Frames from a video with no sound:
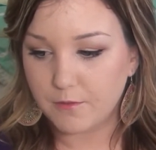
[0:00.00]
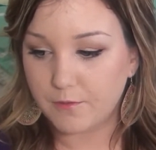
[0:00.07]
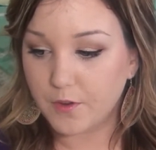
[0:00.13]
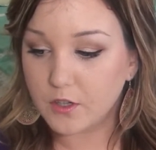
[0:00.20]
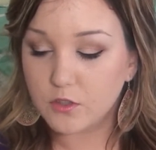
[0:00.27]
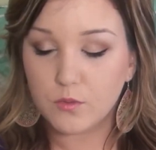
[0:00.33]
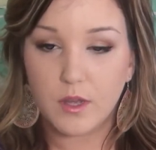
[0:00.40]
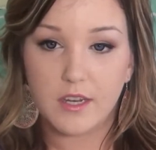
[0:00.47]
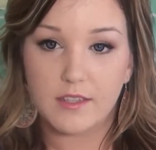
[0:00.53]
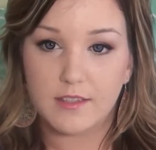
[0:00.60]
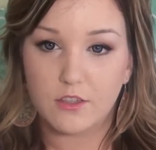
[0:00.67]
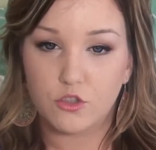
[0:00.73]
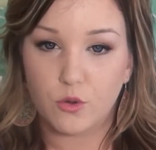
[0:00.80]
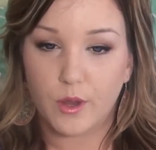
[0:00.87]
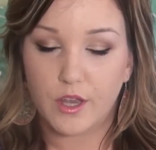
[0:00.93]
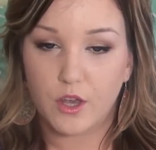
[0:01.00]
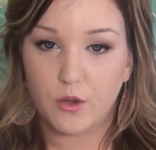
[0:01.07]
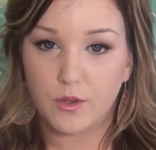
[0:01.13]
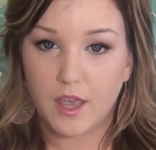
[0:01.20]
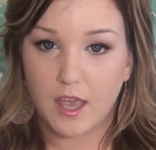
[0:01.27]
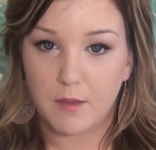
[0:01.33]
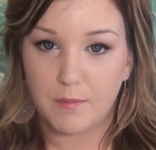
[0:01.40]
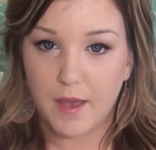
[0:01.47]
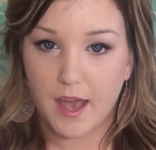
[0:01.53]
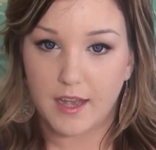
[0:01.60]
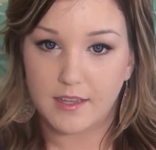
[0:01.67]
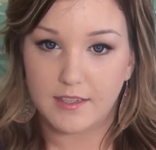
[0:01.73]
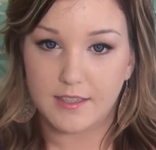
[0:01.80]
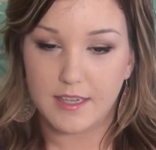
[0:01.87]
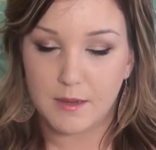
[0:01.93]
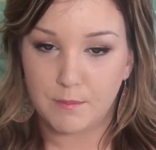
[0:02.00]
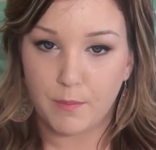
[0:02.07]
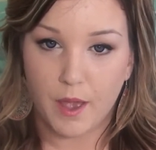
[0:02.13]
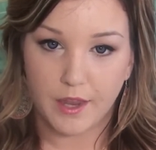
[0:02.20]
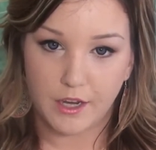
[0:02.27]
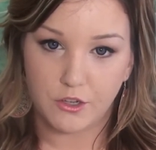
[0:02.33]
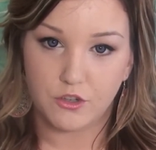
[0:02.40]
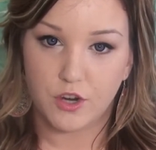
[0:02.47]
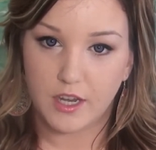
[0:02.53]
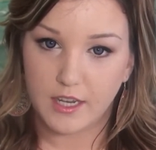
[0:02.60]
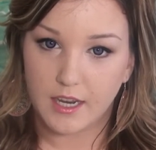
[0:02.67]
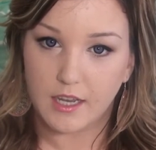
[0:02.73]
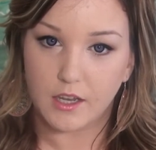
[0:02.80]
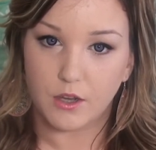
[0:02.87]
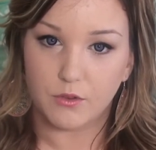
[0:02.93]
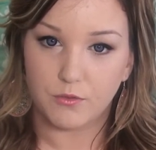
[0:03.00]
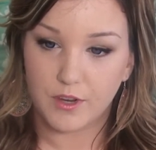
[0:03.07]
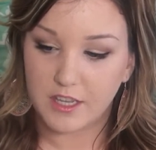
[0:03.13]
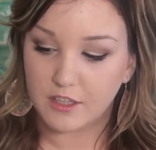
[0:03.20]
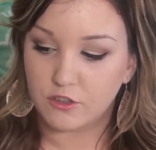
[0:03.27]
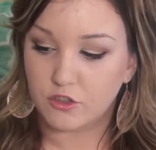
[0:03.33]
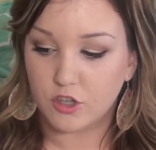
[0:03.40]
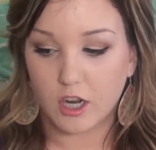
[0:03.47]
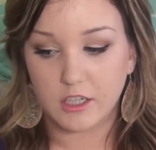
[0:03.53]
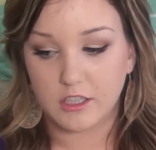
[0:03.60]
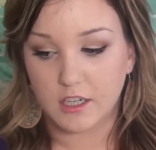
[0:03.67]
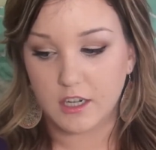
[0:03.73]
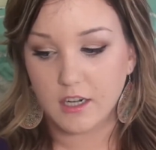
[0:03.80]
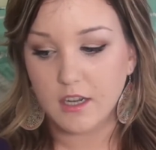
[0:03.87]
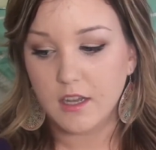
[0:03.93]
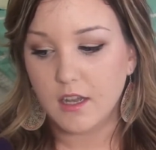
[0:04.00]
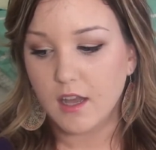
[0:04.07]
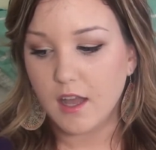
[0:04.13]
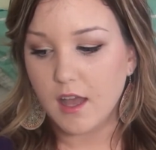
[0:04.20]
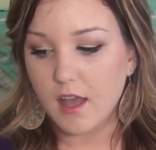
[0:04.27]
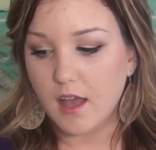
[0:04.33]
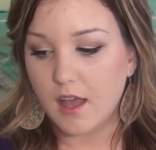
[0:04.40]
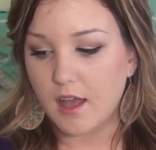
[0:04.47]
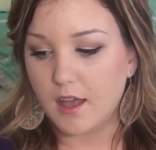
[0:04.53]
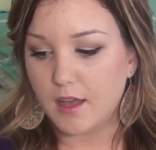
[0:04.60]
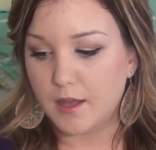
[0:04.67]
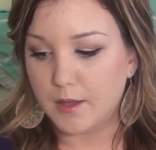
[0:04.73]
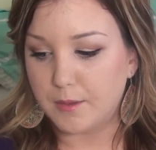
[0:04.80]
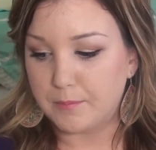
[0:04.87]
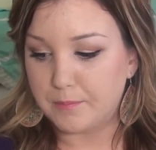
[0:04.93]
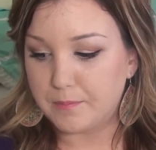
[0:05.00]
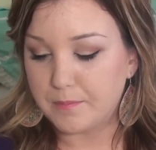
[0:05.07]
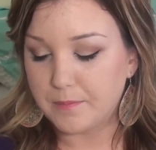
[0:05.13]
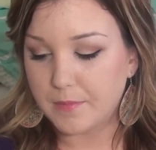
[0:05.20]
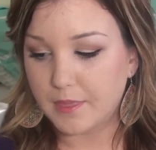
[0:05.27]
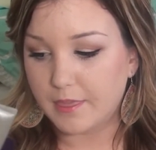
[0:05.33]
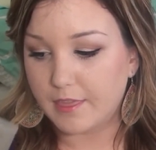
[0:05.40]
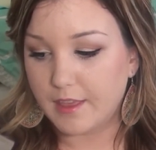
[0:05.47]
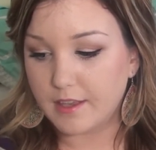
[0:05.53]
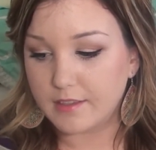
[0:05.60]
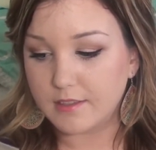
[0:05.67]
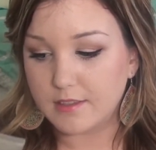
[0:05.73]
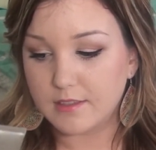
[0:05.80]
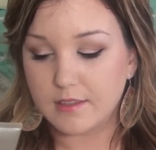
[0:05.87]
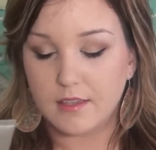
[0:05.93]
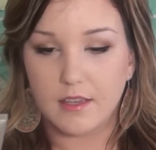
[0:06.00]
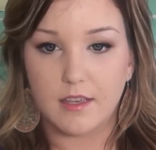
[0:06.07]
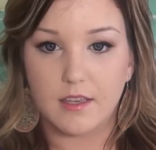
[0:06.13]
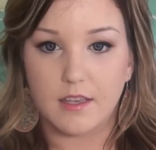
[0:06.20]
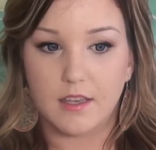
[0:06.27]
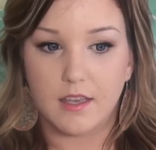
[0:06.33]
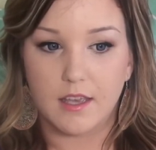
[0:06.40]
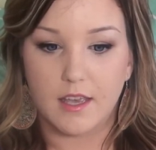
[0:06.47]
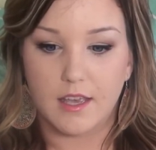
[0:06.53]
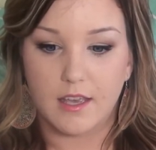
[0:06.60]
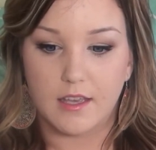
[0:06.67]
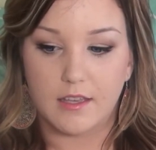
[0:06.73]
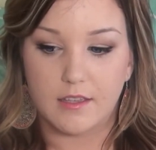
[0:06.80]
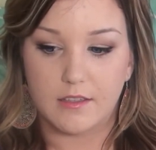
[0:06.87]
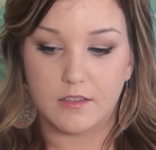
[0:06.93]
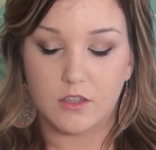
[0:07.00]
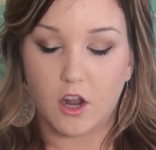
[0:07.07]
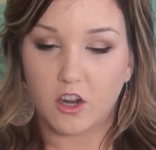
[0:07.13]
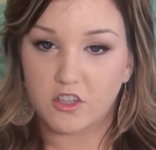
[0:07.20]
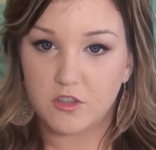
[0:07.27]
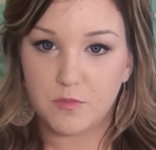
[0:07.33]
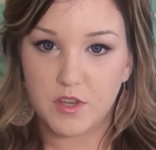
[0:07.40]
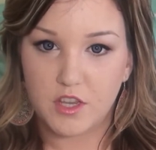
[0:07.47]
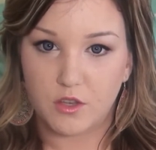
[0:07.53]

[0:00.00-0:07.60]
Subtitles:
first one is the Joico K-pak Deep Penetrating Reconstructor. This is not to be